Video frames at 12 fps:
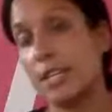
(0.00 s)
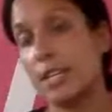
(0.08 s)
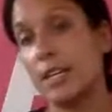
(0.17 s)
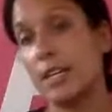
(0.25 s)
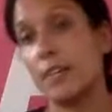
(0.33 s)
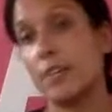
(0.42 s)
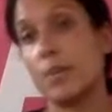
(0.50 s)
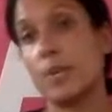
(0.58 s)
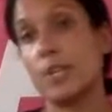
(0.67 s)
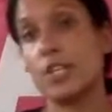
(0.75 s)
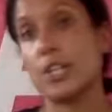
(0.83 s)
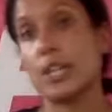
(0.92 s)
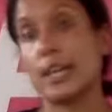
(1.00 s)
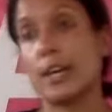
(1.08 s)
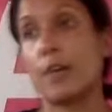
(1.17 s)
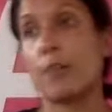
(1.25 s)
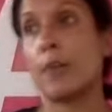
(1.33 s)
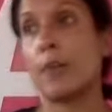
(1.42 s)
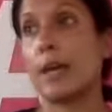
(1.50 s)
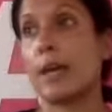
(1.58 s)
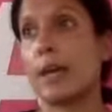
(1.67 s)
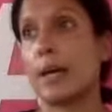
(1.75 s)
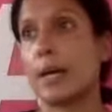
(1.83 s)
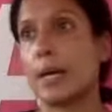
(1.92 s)
If you want to check out
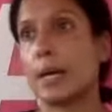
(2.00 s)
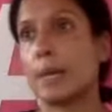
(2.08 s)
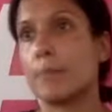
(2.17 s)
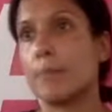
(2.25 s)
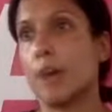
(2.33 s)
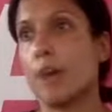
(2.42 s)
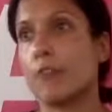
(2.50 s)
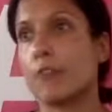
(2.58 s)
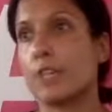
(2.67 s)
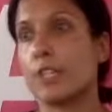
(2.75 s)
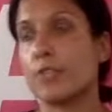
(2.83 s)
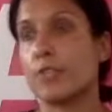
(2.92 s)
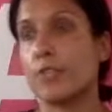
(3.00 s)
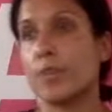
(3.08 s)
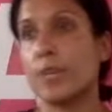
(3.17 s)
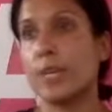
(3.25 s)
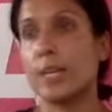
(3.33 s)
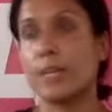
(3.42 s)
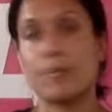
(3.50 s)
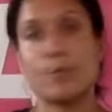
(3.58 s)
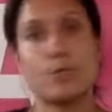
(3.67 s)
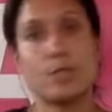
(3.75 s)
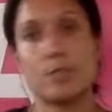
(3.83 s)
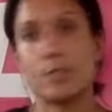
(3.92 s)
my offerings for the week, I
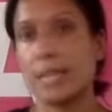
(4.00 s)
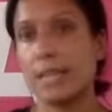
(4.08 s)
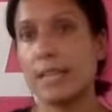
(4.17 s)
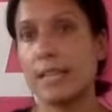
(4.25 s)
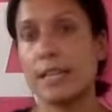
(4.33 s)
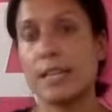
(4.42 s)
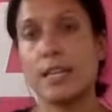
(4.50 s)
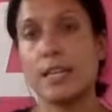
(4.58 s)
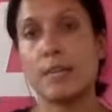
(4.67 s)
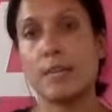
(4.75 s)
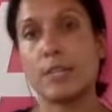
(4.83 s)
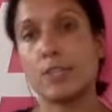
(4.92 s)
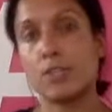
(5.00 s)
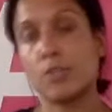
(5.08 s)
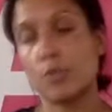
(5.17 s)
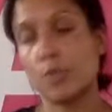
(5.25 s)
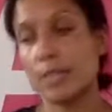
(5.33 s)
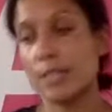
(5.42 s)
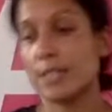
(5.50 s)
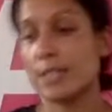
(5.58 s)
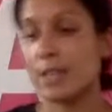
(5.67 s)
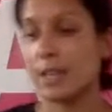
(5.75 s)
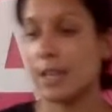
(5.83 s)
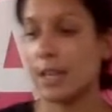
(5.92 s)
post them daily in my
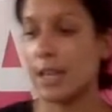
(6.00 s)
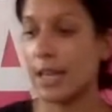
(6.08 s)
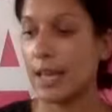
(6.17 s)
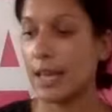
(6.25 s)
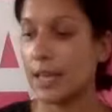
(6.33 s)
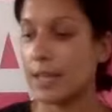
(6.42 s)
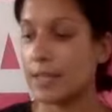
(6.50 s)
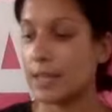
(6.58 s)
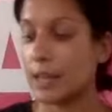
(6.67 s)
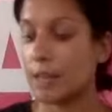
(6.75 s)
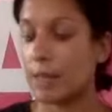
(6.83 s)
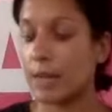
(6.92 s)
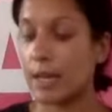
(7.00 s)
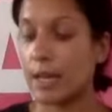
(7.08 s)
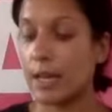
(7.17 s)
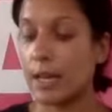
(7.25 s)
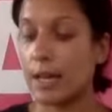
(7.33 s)
stories and on my